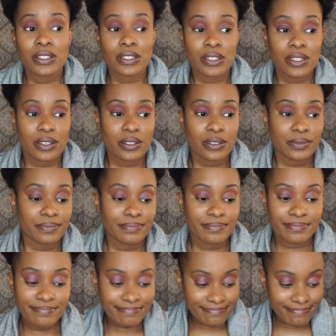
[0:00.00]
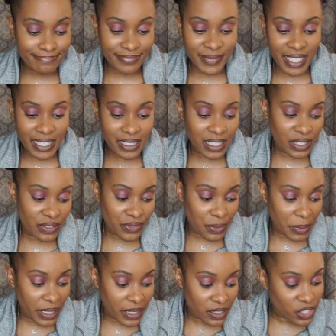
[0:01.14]
So that's it for
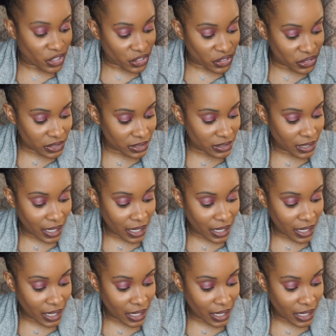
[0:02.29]
me in journals.